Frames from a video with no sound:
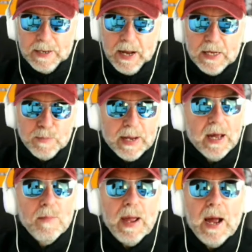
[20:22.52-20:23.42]
It's
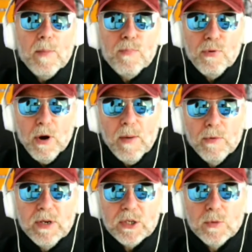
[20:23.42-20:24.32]
become our
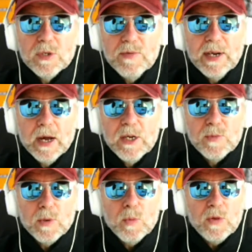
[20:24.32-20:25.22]
primary source of
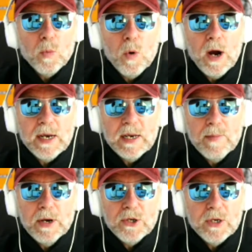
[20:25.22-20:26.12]
engagement with the wider
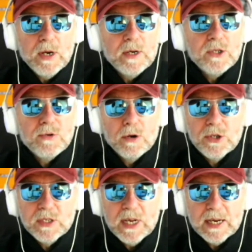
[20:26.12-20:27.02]
demolition and
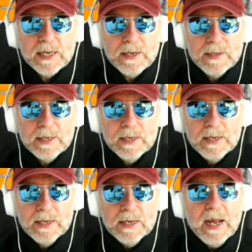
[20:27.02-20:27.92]
construction sector.
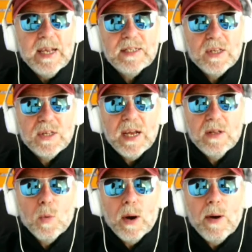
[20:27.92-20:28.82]
It's the
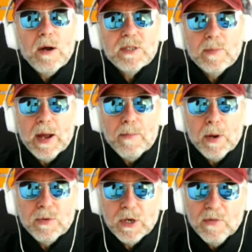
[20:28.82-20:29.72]
thing that we're asked about
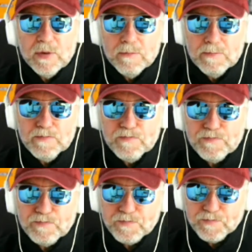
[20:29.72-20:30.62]
most often.
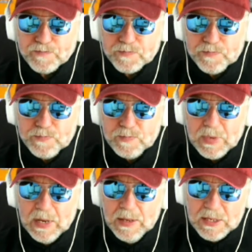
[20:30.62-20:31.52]

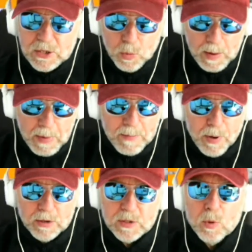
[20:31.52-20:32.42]
This has all been made
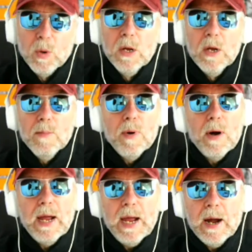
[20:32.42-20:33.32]
possible
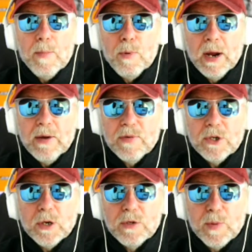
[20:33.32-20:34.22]
by our brave
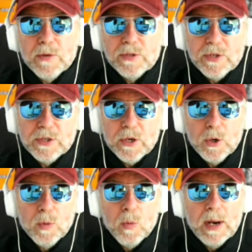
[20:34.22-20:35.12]
show sponsors
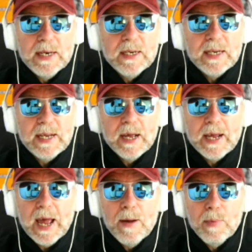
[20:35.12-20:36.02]
who were willing to take a
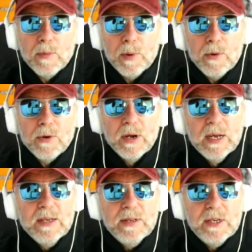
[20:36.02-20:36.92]
gamble upon
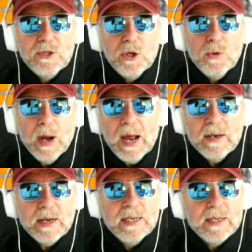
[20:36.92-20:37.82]
this new
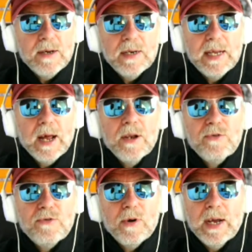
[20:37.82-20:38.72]
and entirely
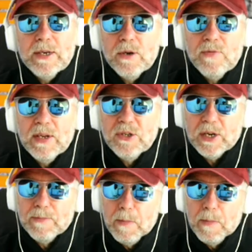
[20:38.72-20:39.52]
untried new venture.